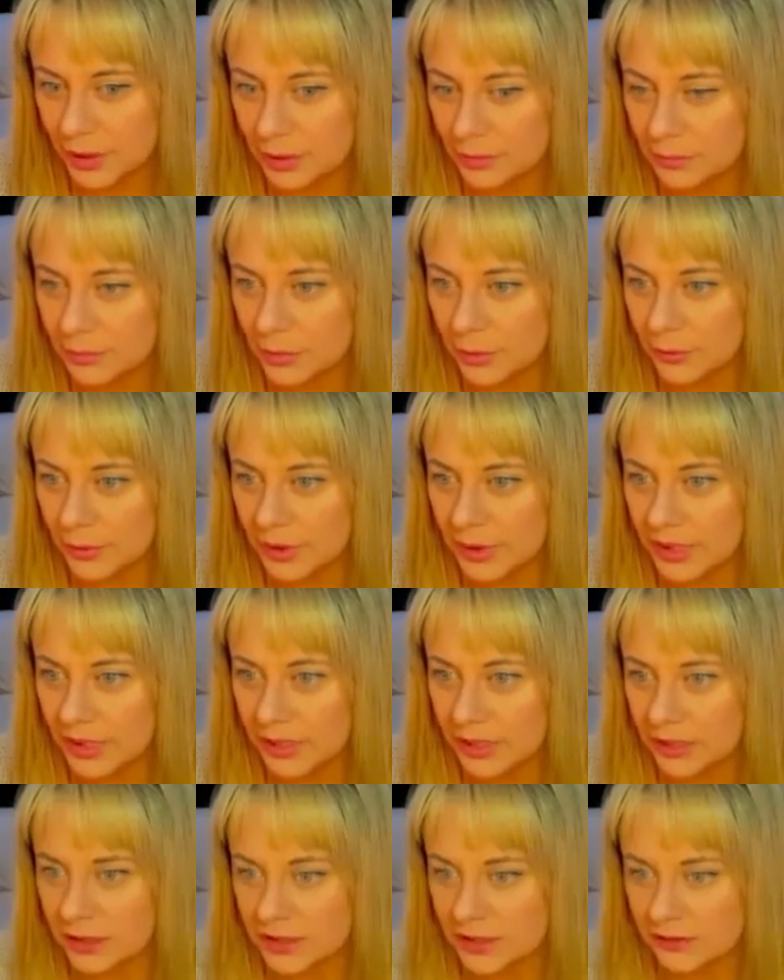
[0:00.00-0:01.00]
but we
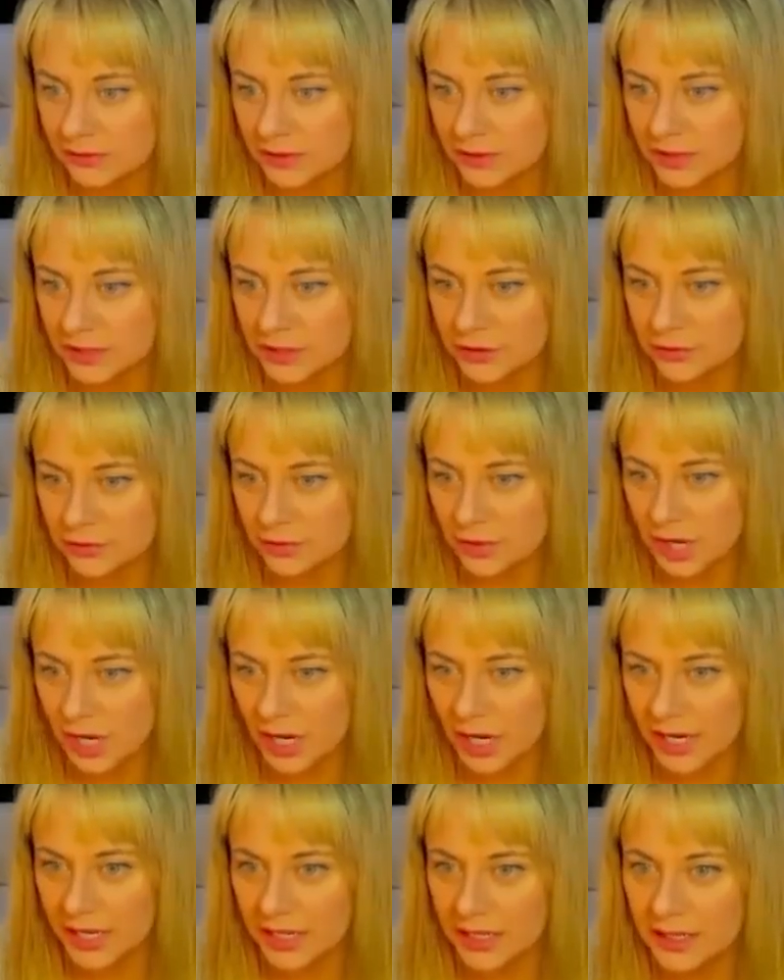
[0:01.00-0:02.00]
could definitely
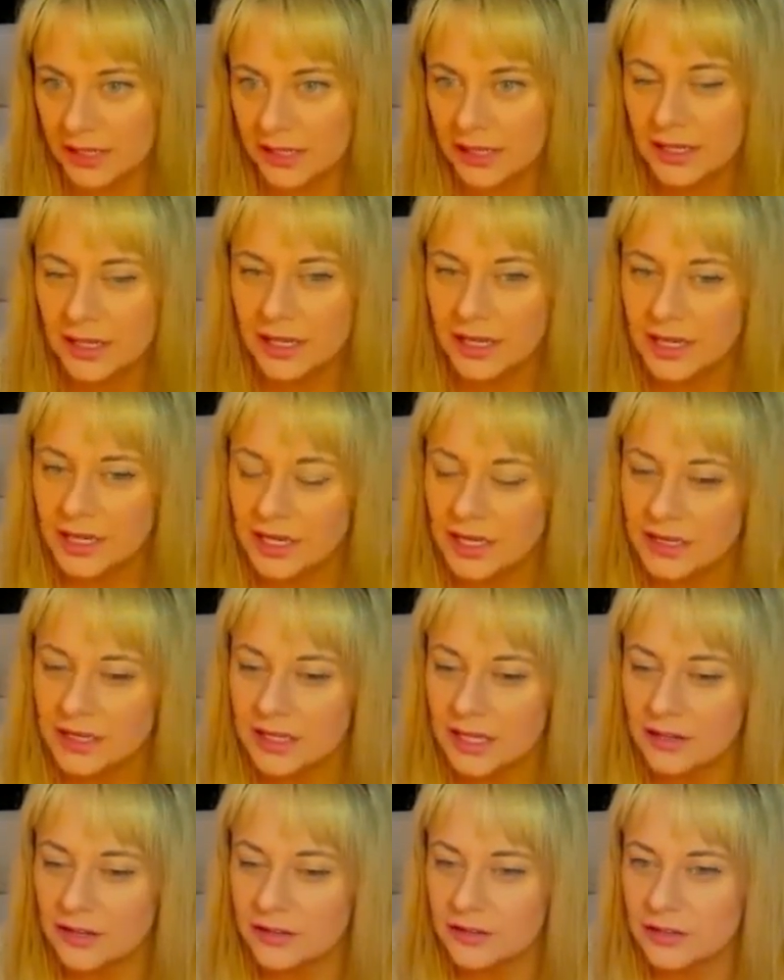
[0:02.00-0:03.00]
try. The
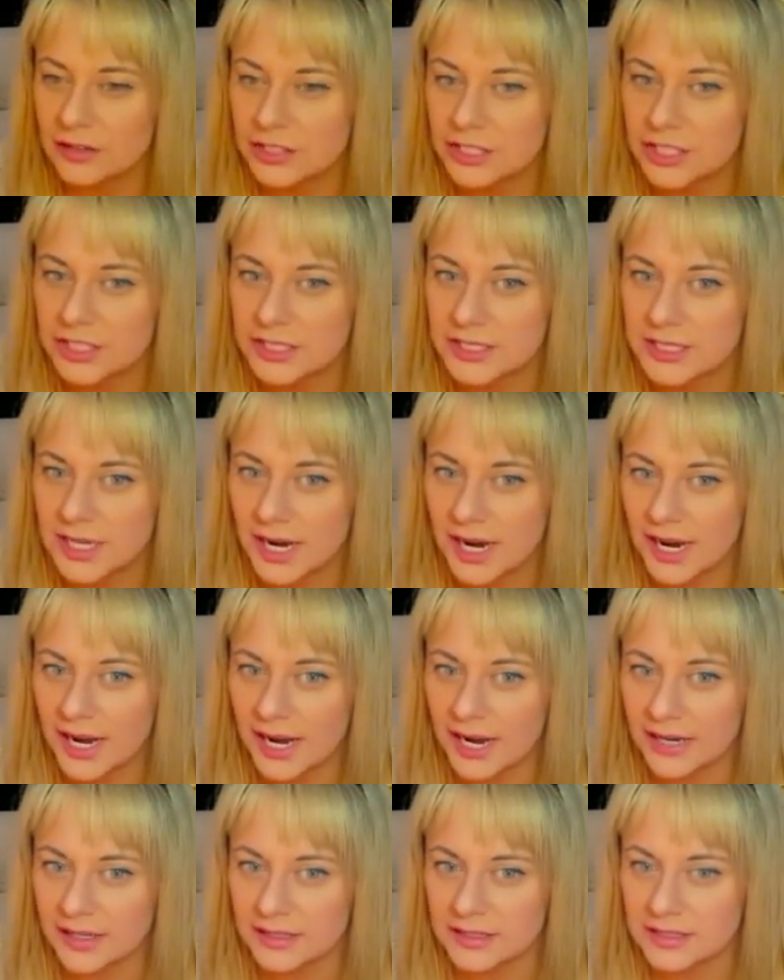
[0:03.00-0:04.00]
other dog she
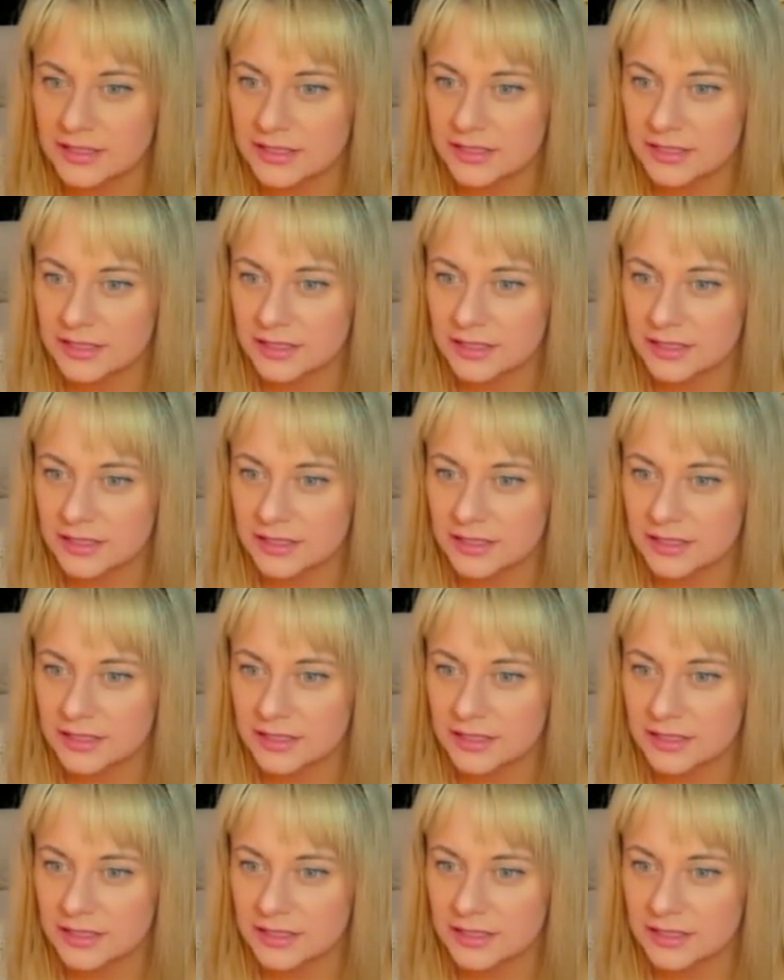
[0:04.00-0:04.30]
attacked,